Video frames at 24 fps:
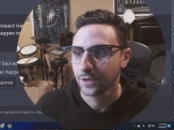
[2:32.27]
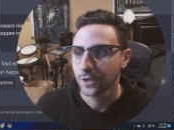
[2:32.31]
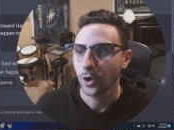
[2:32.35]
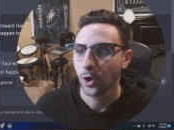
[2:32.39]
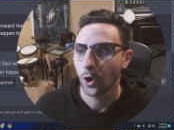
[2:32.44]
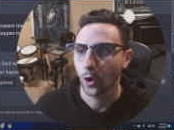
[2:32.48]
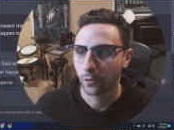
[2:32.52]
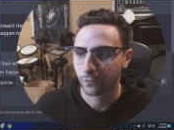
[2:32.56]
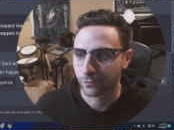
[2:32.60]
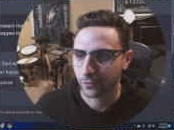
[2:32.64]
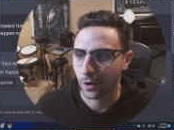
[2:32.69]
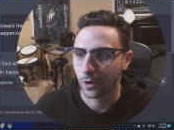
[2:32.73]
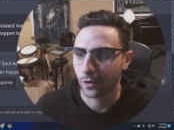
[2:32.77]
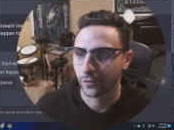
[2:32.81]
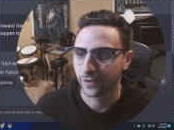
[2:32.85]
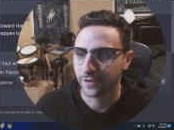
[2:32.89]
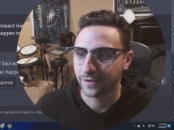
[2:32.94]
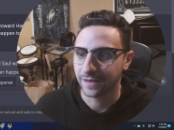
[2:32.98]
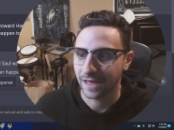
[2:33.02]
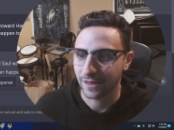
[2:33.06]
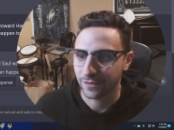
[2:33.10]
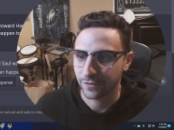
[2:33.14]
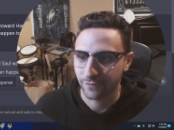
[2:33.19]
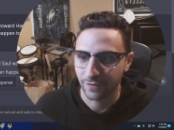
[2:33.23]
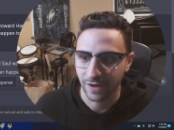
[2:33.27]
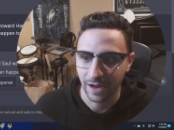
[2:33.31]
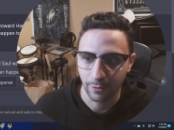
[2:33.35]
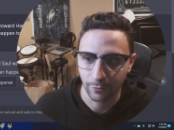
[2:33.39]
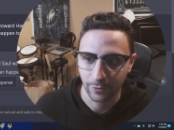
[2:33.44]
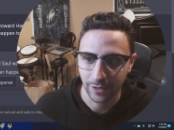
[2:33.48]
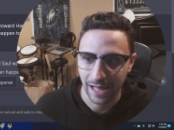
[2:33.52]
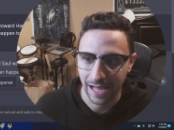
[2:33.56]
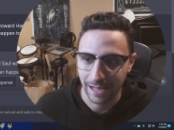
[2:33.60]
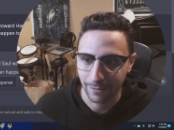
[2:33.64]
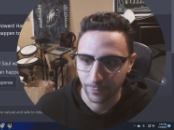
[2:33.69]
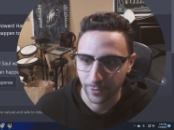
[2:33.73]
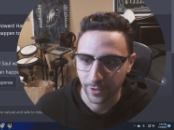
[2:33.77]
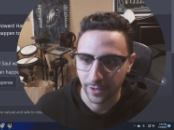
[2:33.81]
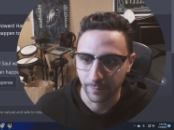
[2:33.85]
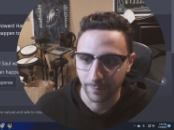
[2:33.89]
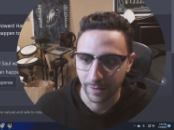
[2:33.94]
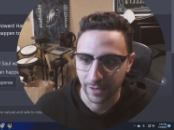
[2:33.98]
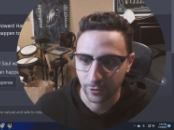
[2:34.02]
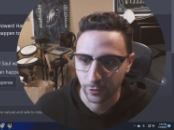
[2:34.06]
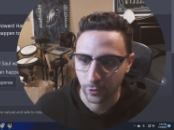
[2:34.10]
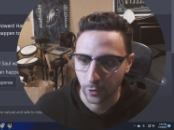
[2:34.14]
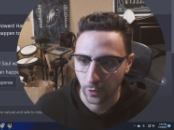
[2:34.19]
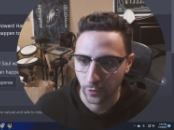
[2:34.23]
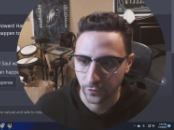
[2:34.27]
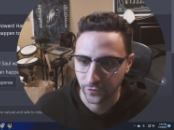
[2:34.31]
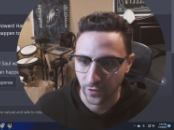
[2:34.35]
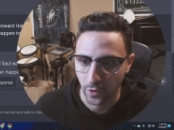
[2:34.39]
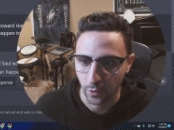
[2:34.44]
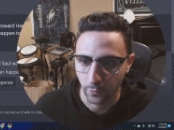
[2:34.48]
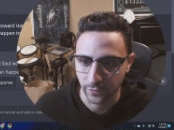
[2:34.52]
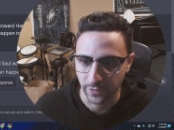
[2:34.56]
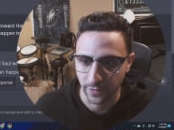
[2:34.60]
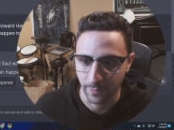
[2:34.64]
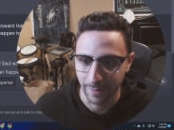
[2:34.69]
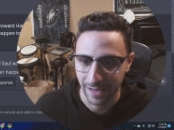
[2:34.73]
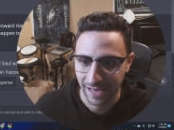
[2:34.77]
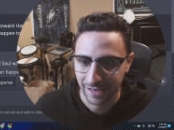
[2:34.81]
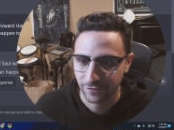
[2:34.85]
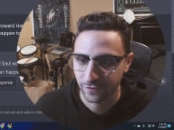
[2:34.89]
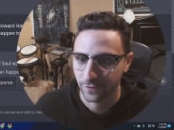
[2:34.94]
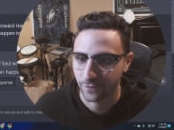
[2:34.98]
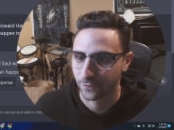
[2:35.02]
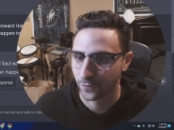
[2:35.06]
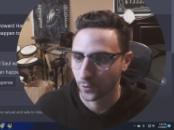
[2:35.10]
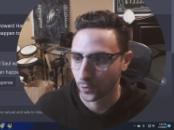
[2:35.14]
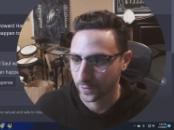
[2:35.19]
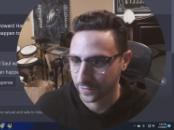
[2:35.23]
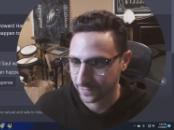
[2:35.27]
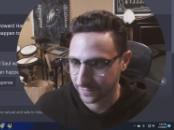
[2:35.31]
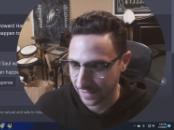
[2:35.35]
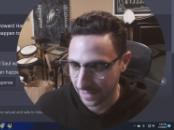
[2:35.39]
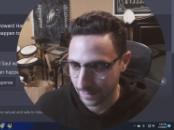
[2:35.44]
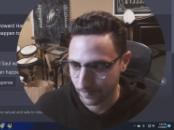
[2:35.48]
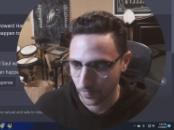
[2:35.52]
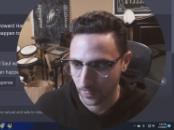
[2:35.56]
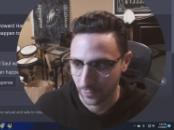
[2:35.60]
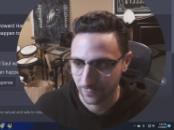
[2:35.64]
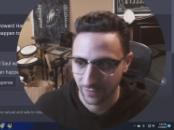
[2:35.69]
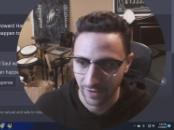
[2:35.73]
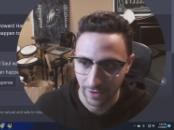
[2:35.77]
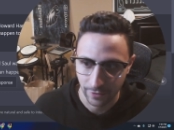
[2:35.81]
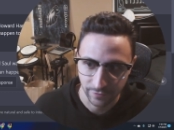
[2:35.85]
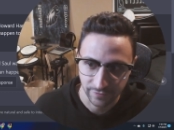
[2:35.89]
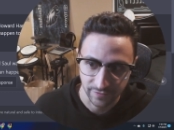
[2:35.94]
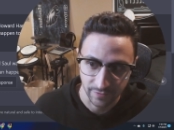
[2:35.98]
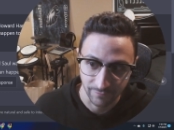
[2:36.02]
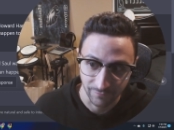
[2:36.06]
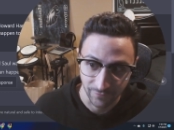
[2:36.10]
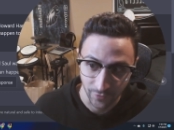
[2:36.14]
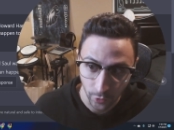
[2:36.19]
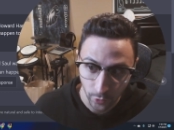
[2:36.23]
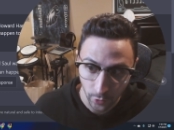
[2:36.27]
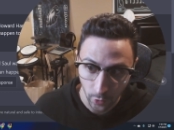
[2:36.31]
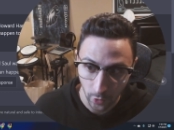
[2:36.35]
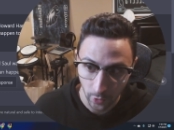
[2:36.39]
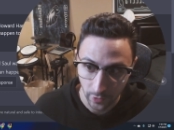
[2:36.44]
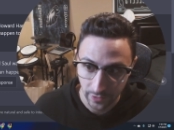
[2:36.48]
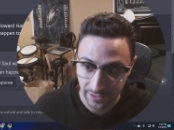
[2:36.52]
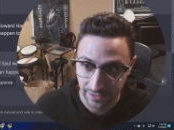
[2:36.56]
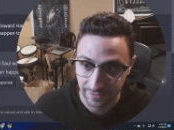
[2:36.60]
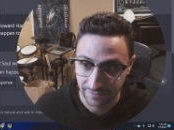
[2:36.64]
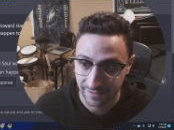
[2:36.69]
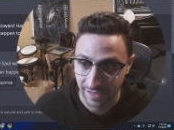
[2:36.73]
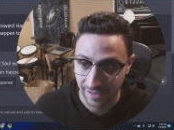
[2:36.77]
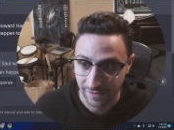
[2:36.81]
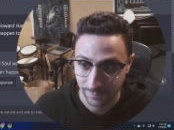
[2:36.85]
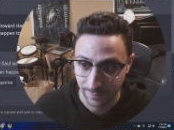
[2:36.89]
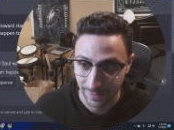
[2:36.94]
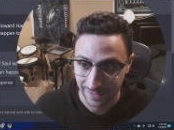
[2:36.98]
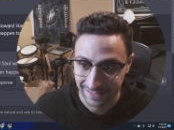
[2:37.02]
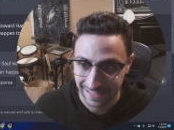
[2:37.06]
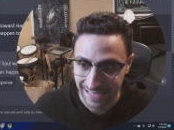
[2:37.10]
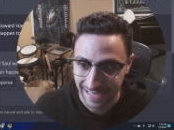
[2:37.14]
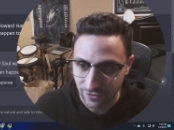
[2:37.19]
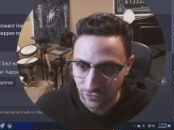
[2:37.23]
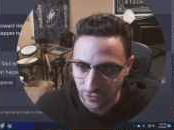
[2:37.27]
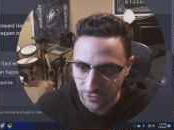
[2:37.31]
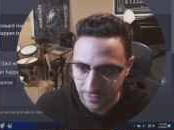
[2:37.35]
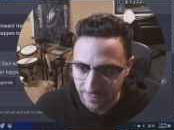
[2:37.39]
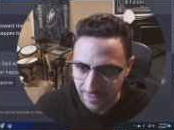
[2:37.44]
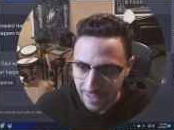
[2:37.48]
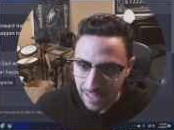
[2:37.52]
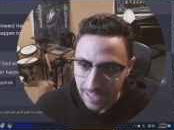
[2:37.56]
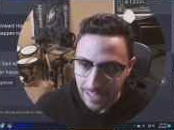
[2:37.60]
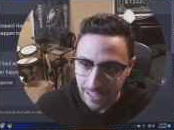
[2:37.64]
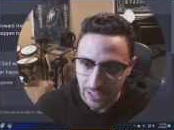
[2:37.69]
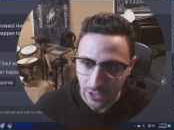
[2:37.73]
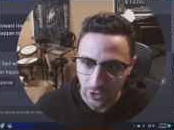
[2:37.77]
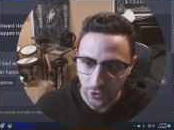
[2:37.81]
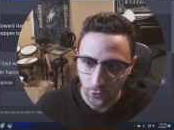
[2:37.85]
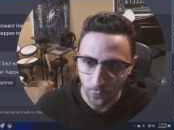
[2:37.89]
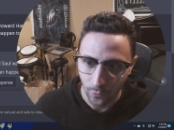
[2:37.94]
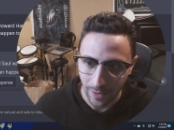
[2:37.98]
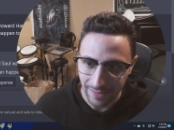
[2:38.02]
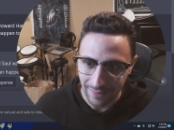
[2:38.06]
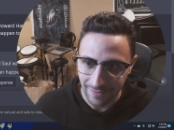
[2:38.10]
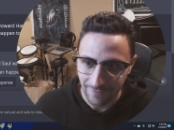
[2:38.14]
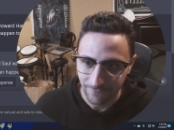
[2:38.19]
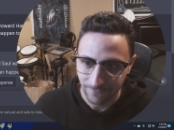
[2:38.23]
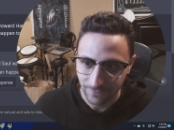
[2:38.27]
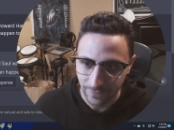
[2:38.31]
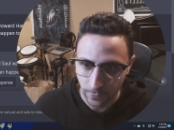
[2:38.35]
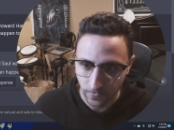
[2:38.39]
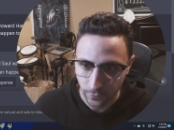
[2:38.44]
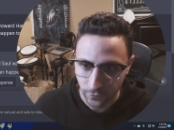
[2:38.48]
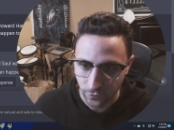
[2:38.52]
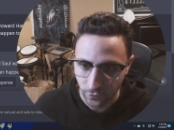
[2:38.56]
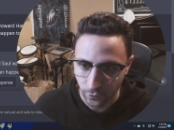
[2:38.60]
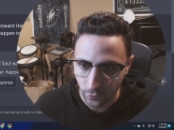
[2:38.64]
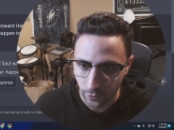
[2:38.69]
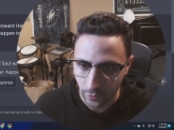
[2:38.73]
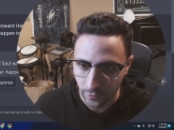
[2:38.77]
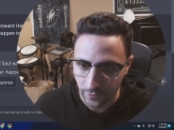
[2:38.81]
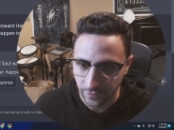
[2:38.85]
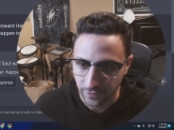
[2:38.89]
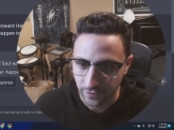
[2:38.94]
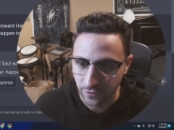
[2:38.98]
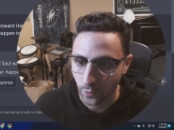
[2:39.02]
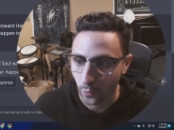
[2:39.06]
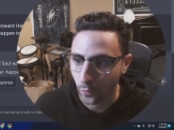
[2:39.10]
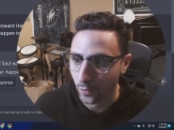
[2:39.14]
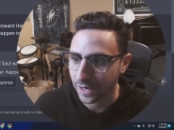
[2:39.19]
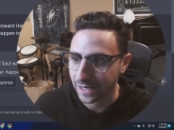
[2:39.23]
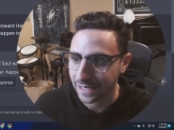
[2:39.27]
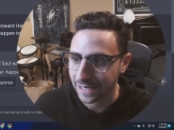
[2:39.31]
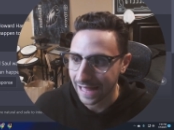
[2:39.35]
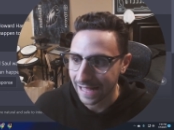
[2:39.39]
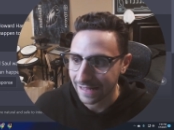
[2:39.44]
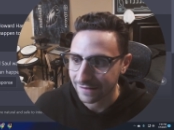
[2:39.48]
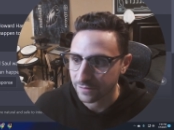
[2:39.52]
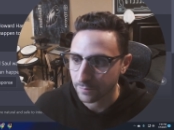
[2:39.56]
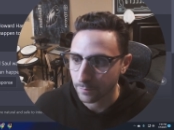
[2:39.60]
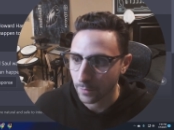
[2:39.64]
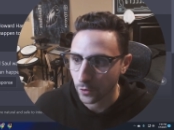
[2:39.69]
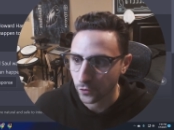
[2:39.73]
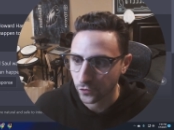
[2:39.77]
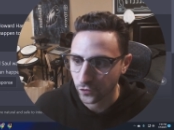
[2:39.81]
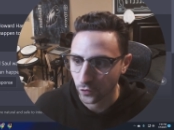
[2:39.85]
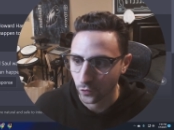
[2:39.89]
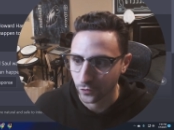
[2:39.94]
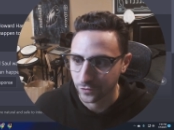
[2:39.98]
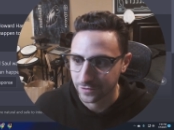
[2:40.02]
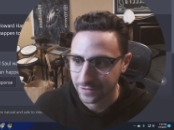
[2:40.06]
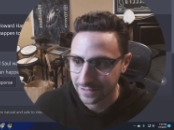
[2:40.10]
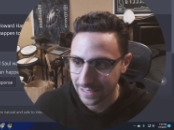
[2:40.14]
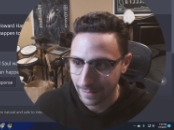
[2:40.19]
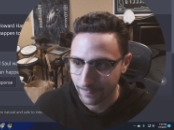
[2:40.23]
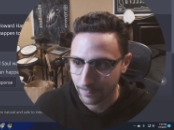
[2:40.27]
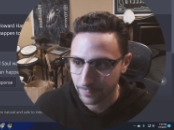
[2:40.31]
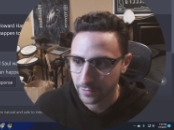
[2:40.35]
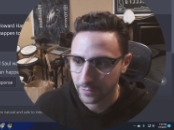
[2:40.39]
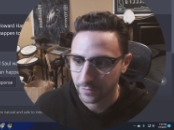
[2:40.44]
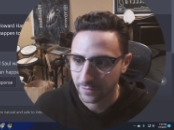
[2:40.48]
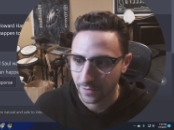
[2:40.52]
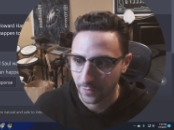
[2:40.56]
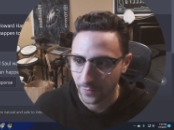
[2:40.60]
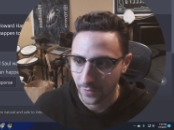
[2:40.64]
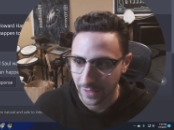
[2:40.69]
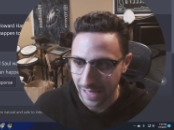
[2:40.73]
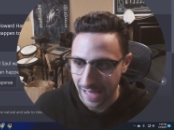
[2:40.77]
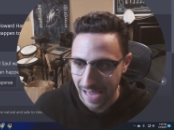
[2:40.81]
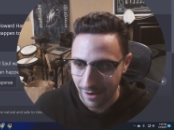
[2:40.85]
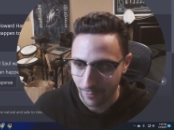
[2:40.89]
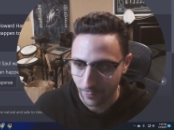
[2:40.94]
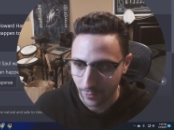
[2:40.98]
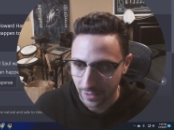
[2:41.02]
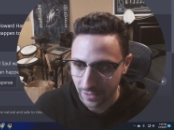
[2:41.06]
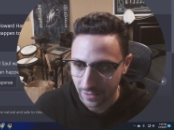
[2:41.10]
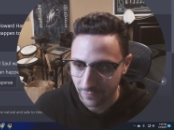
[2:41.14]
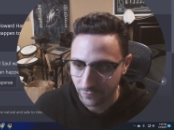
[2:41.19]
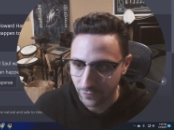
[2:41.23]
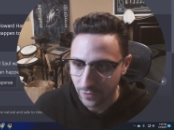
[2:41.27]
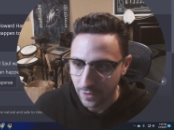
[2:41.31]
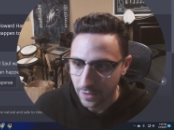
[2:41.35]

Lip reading: Overall, the death of Howard Hamlin in Better Call Saul was a masterful example of how to subvert audience expectations in a way that feels true to the story and adds emotional depth to the narrative.